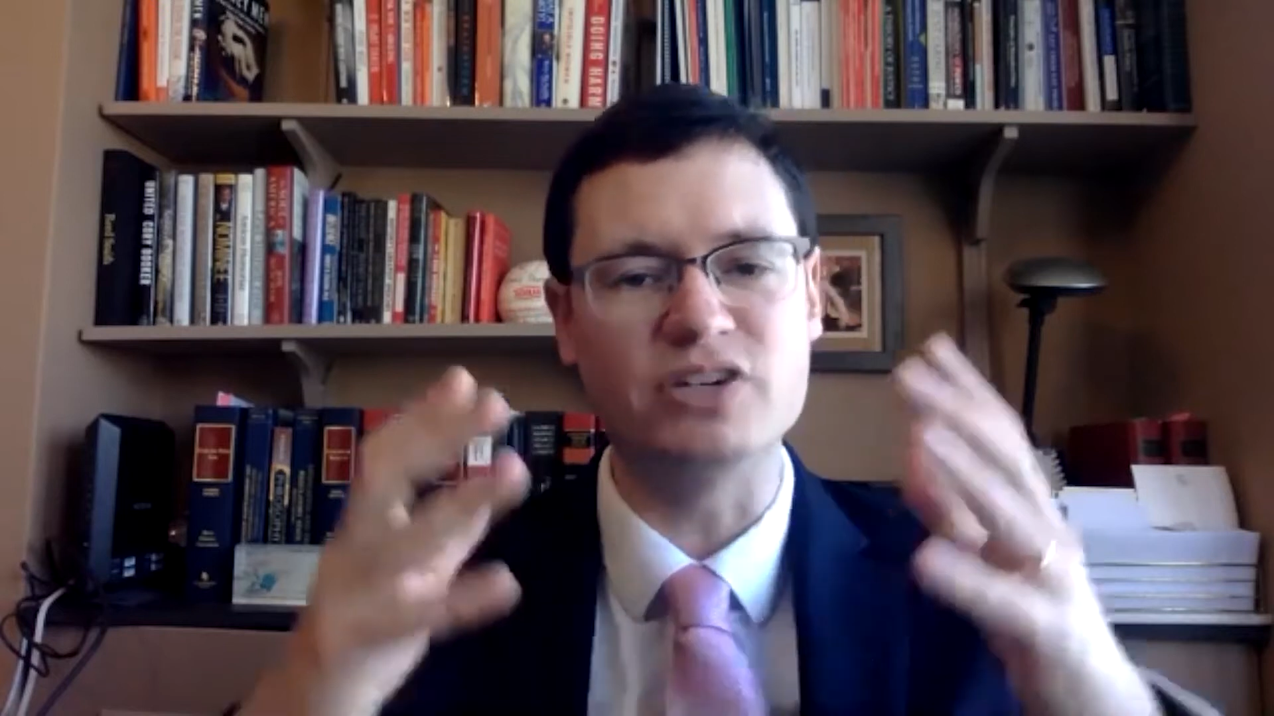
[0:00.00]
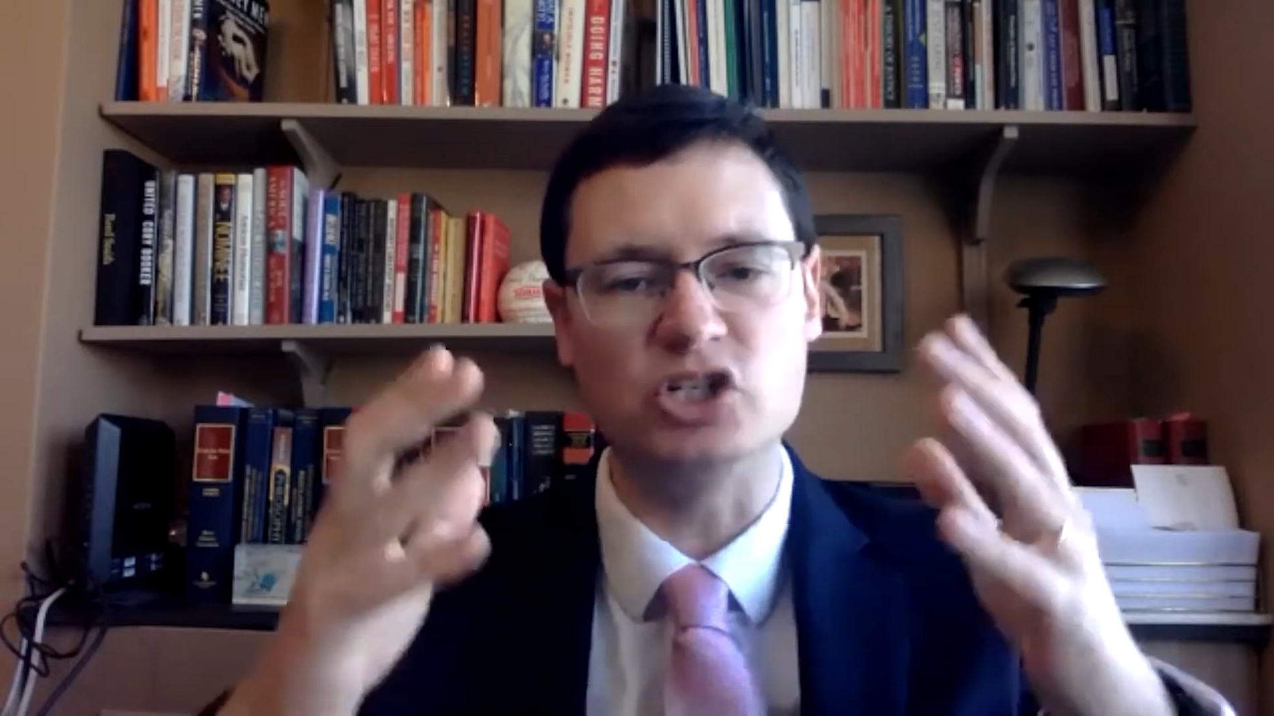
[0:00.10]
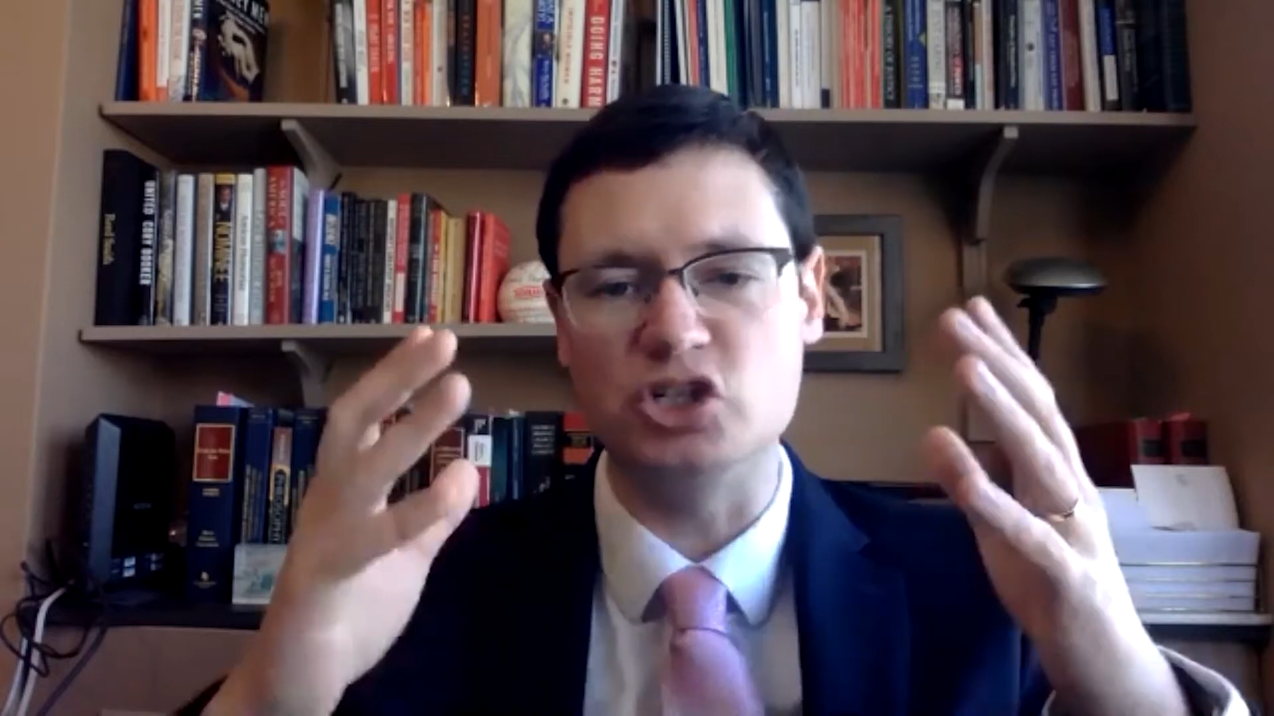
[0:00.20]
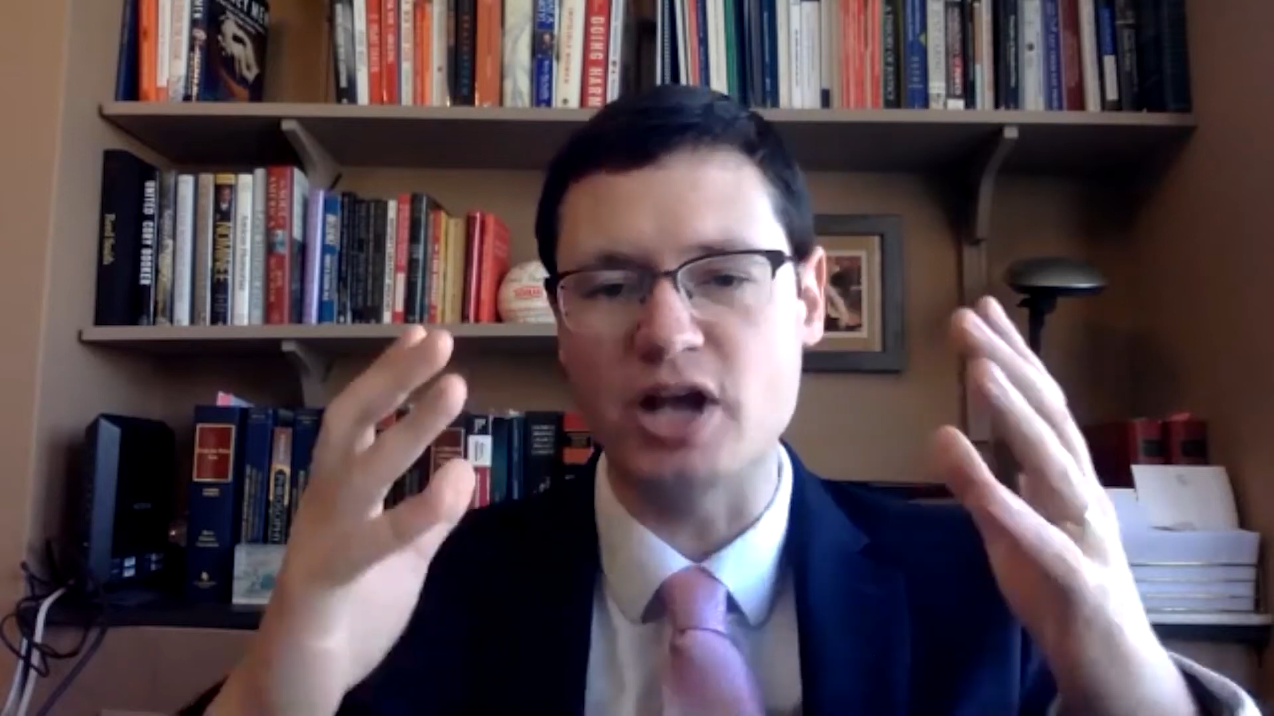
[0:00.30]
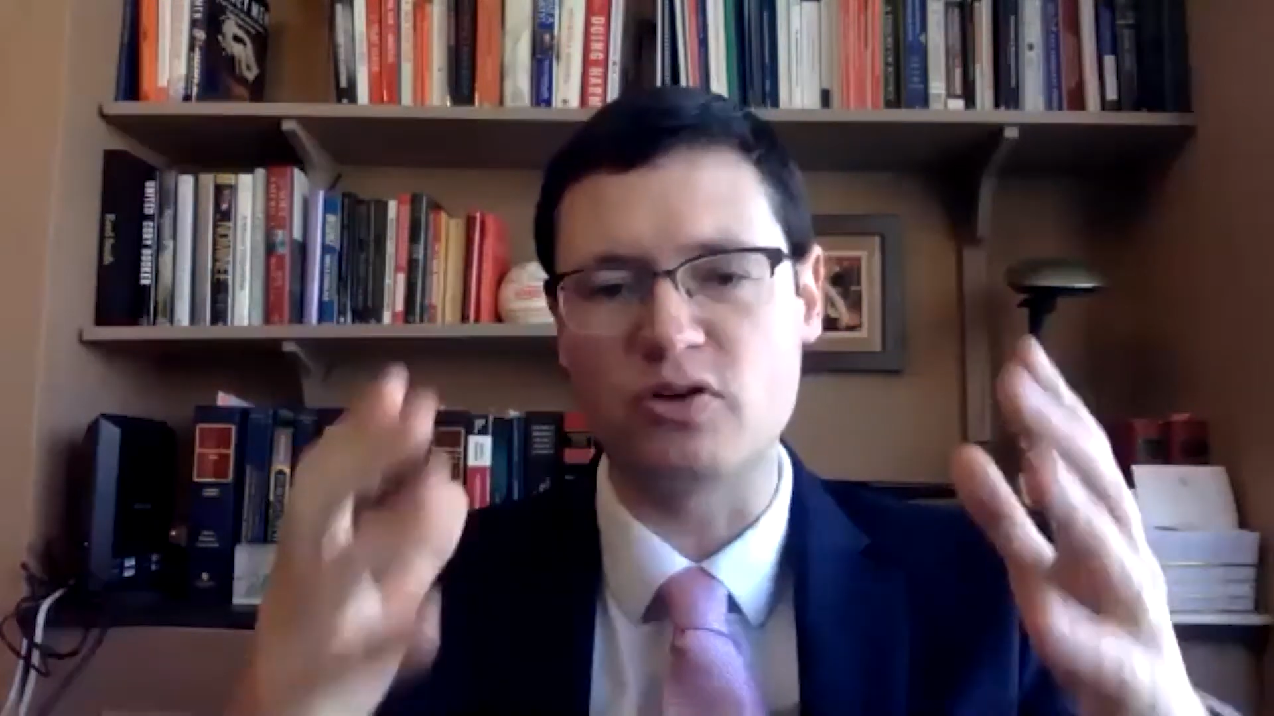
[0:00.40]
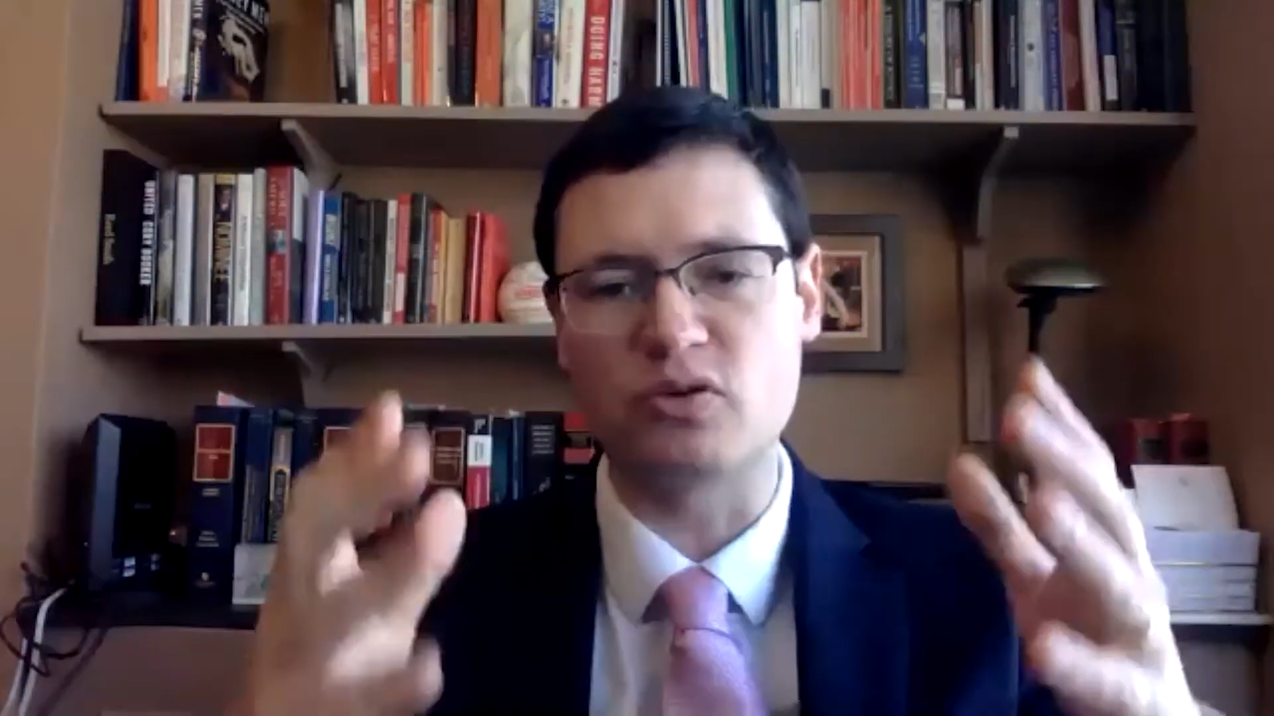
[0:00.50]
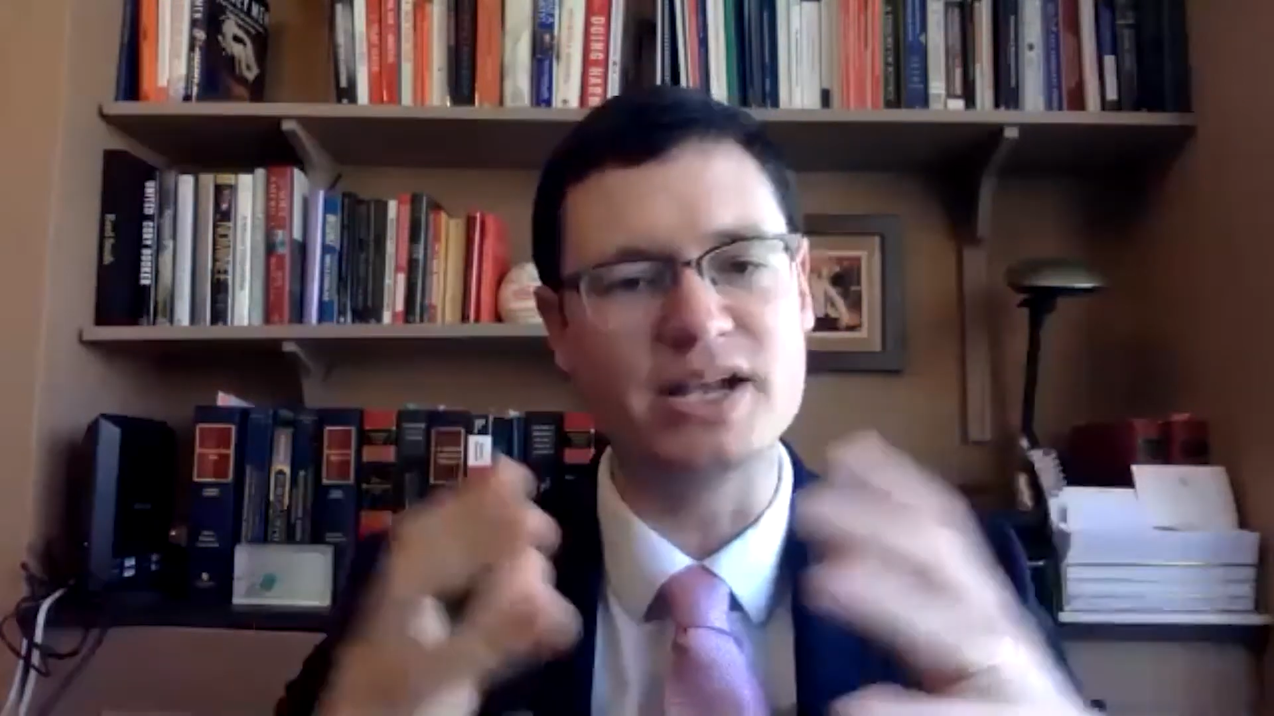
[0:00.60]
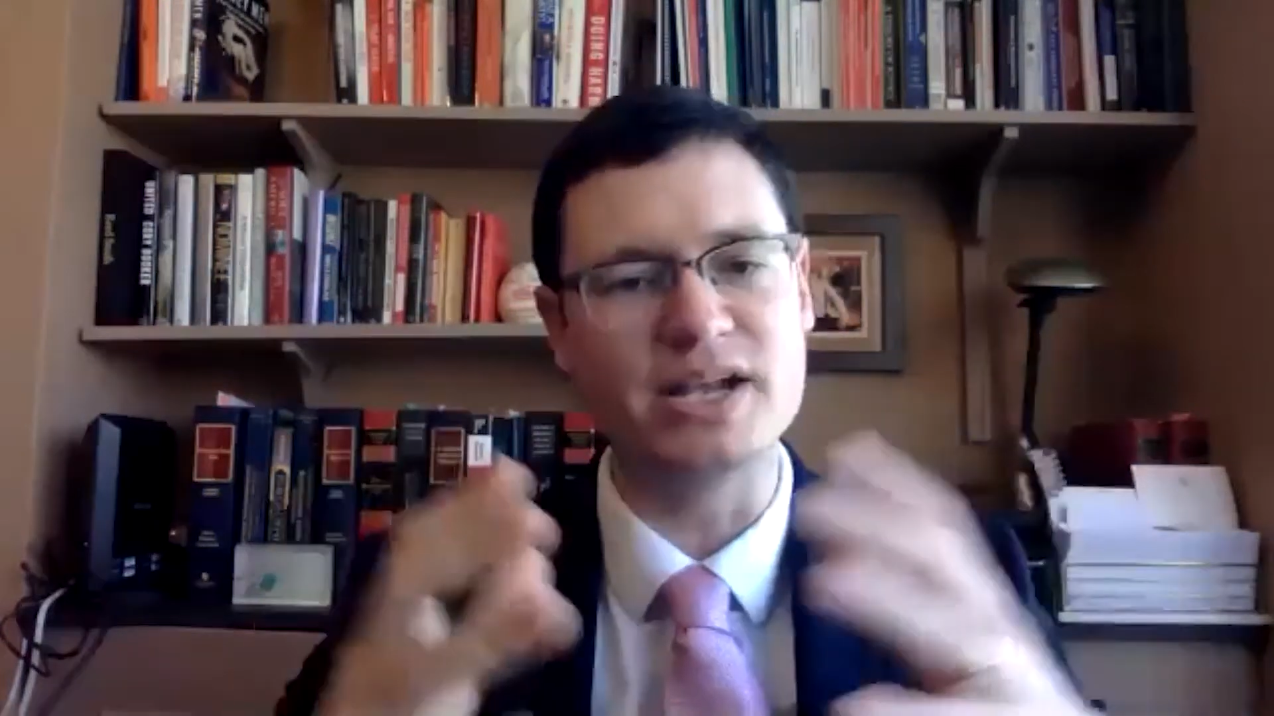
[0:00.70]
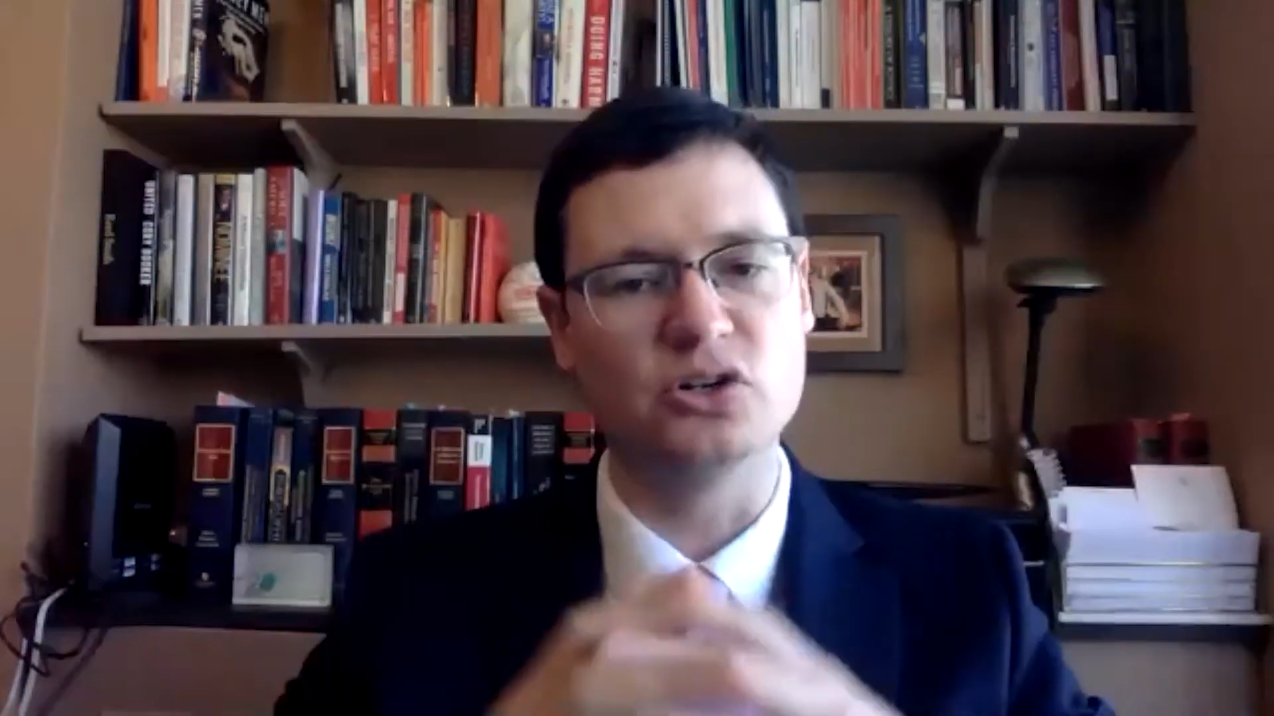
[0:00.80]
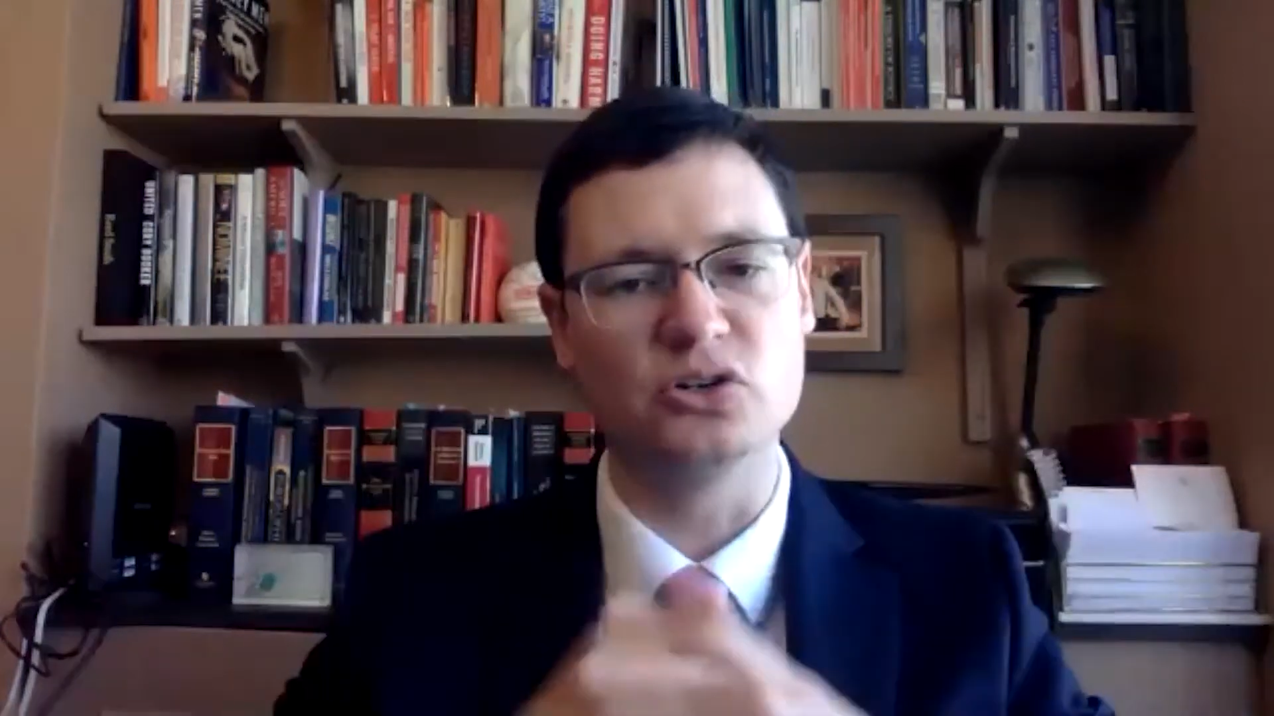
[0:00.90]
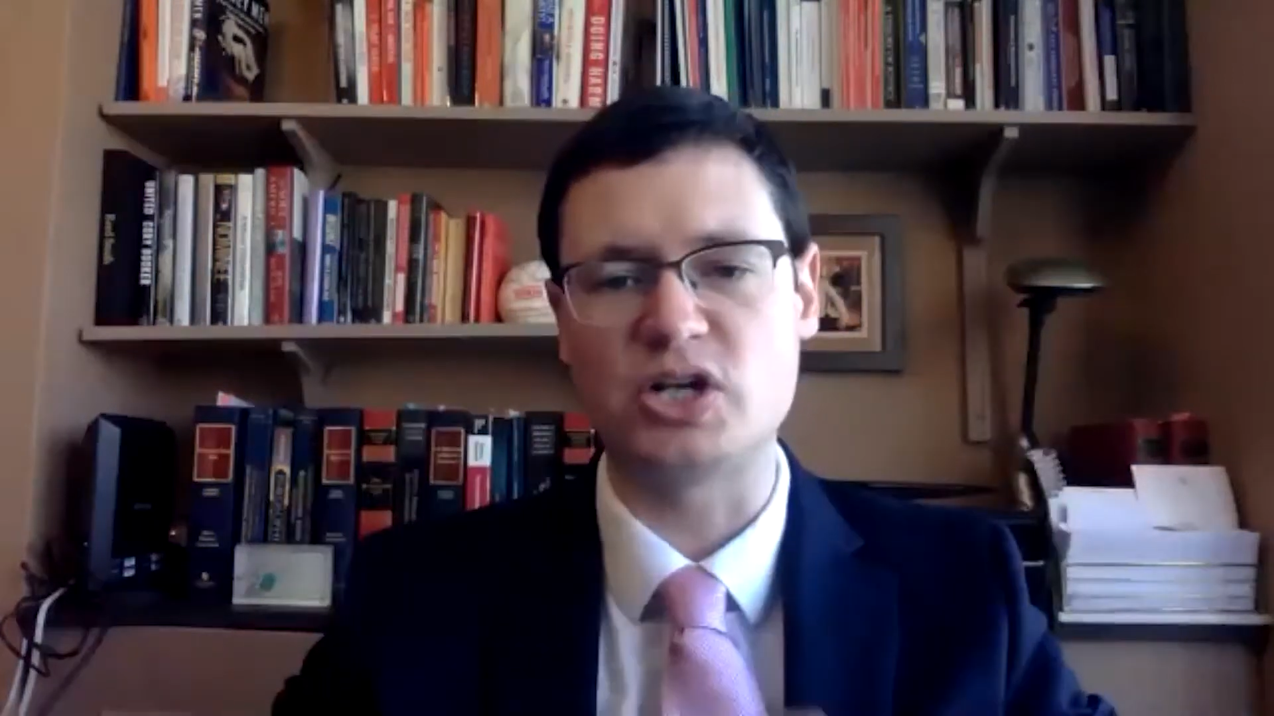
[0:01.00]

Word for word: generational